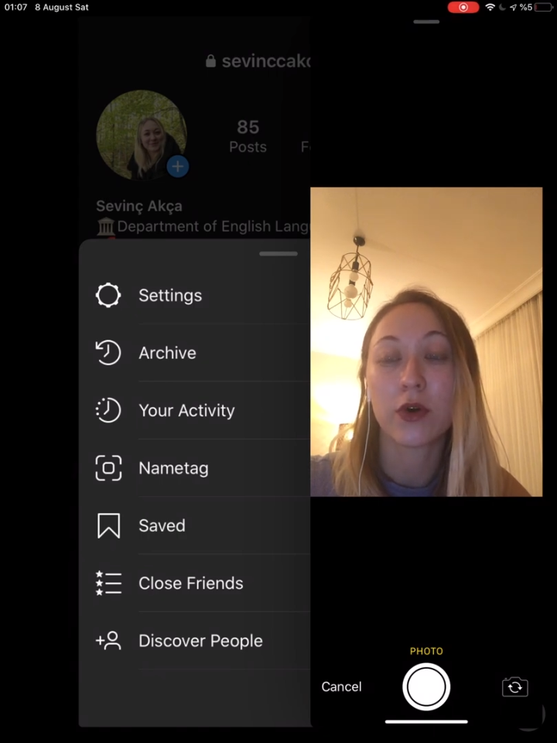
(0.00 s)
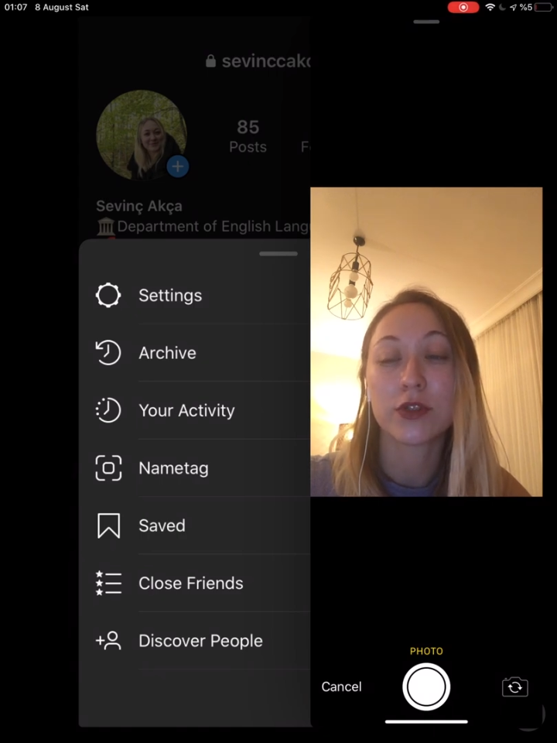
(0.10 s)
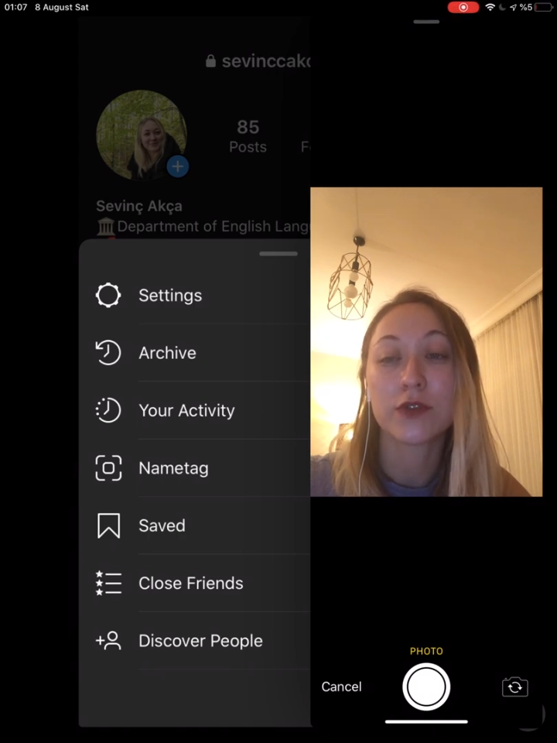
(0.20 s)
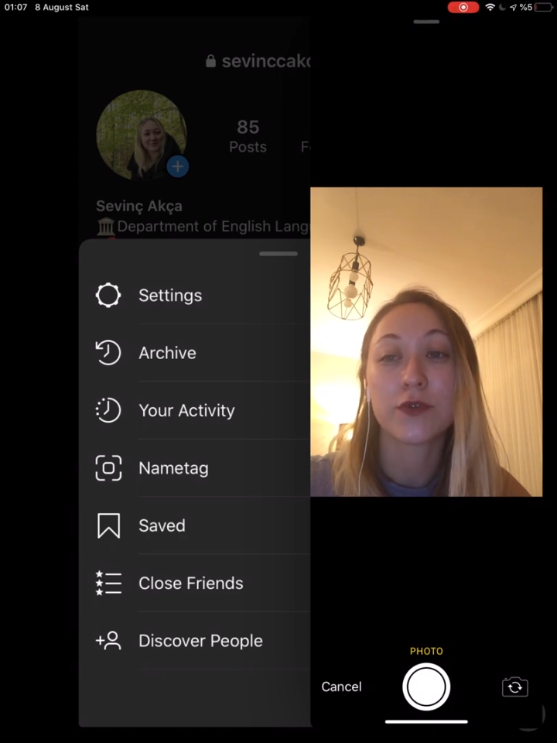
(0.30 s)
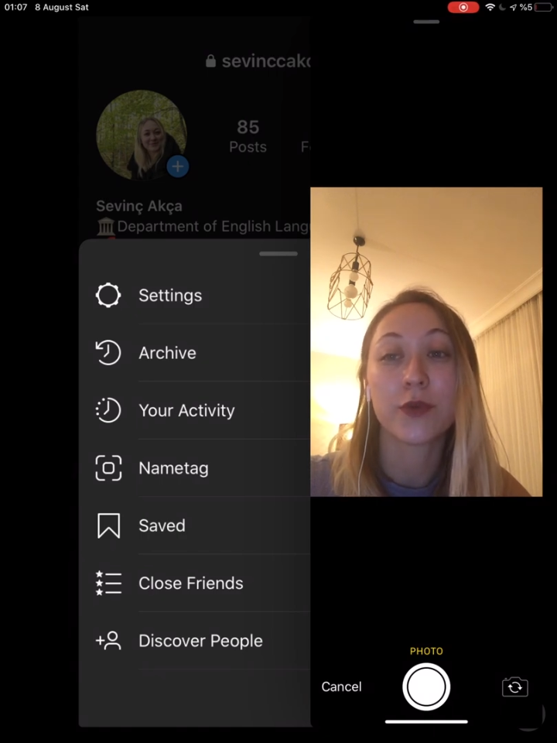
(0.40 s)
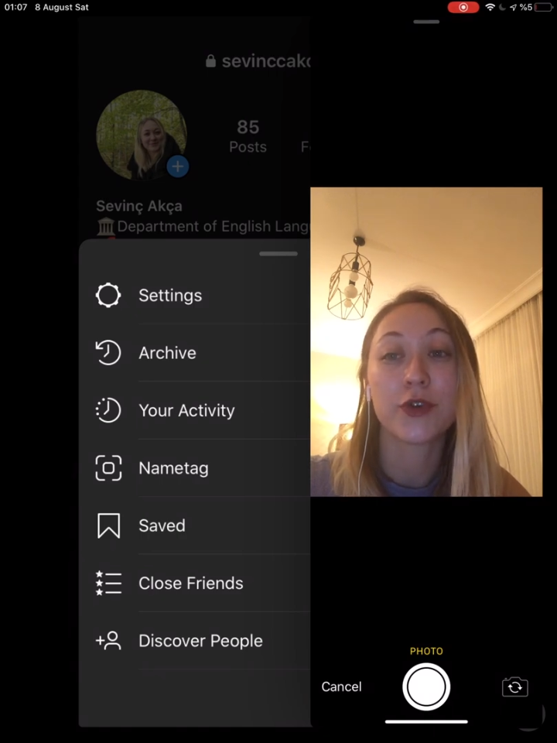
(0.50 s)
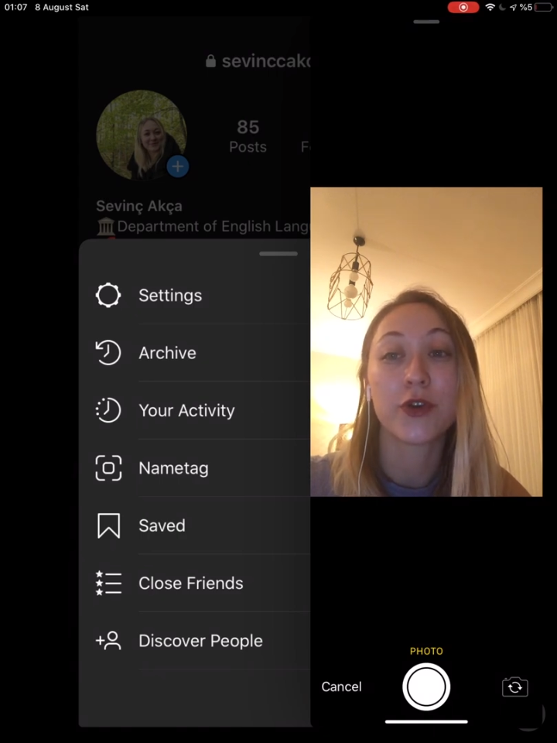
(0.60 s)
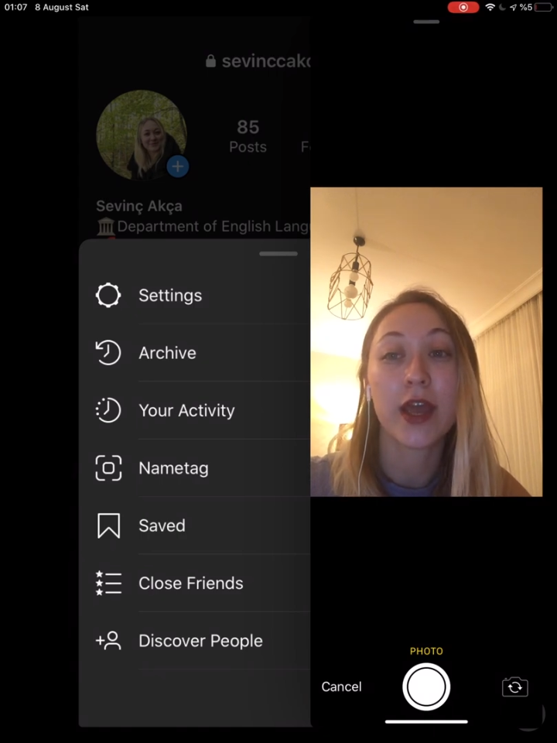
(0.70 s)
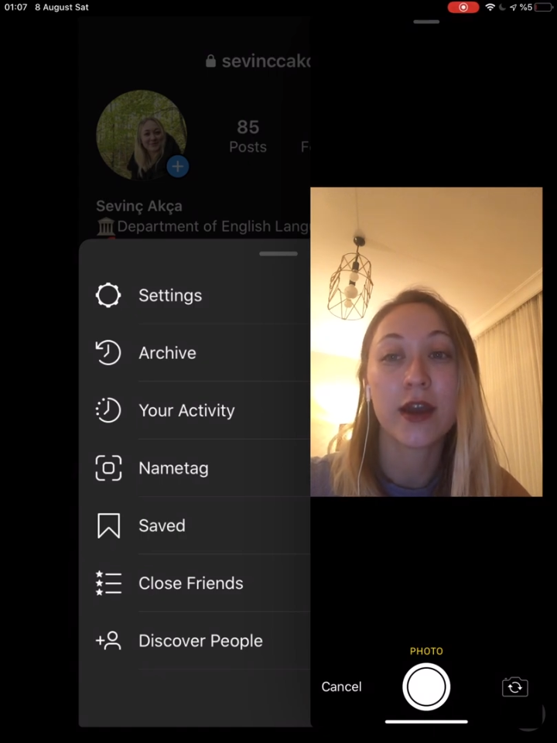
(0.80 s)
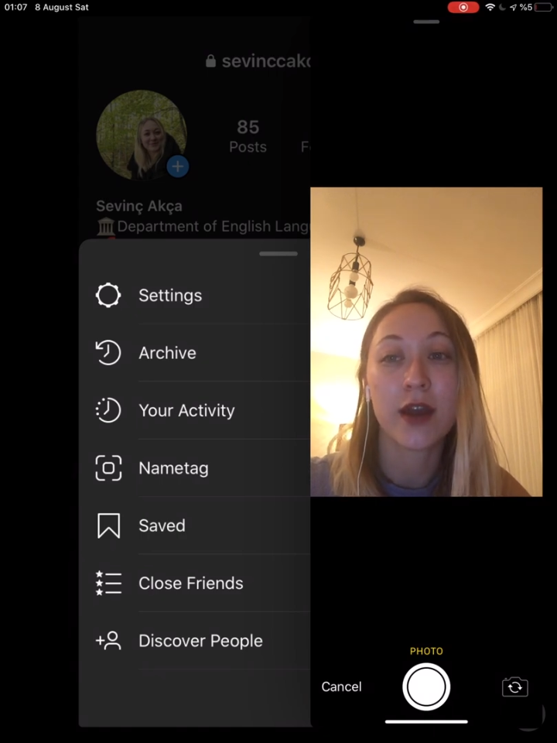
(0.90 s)
from your
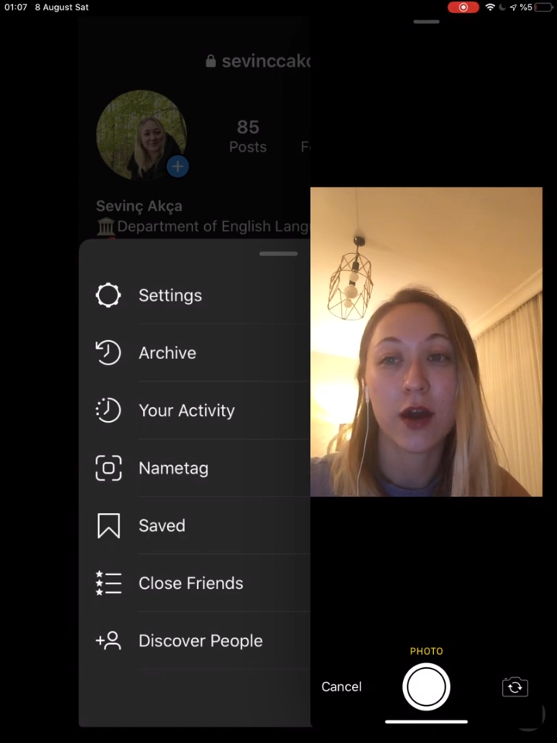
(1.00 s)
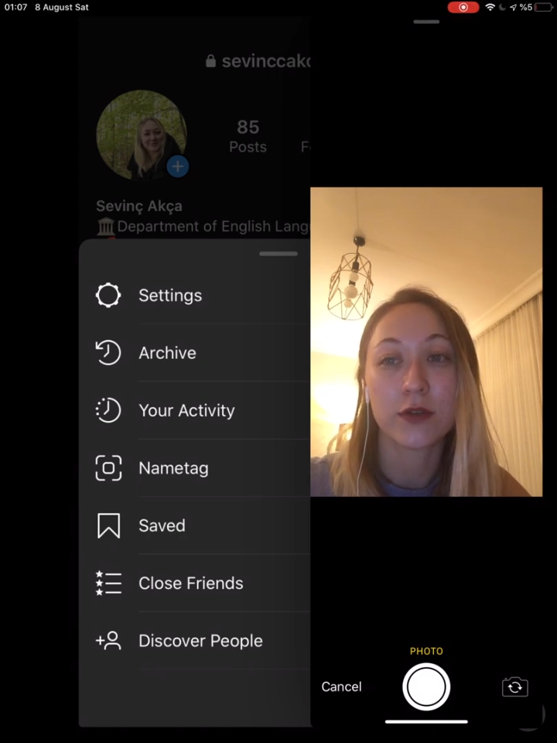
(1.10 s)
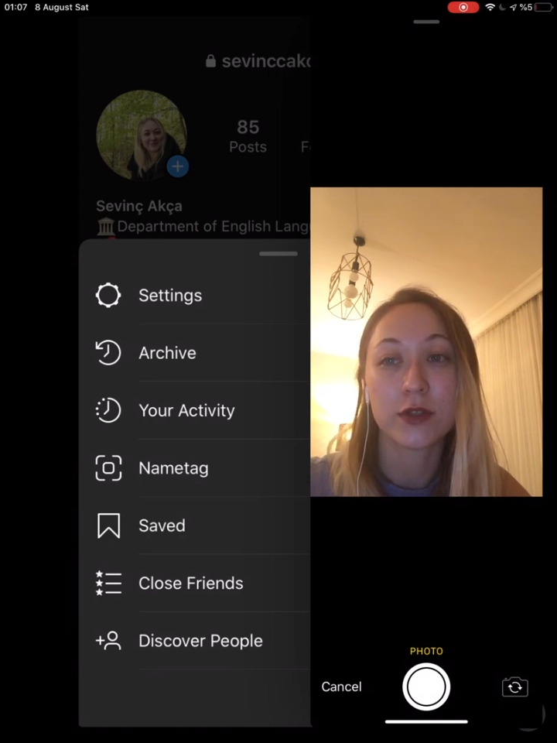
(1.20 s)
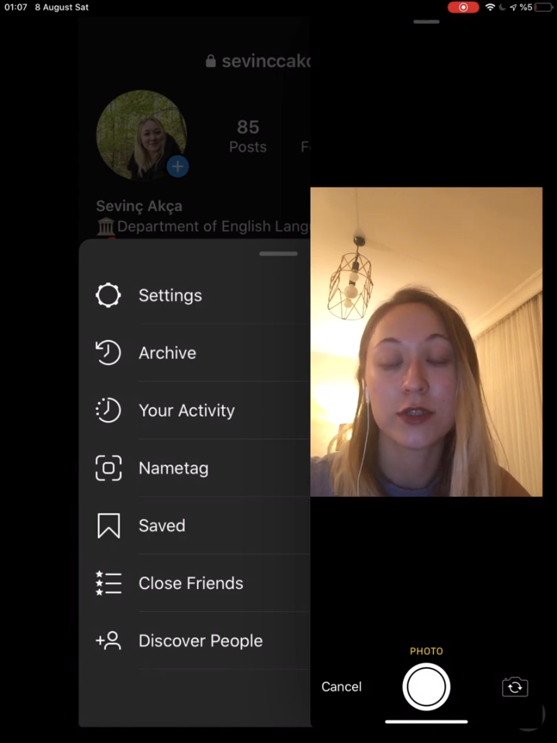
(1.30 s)
account.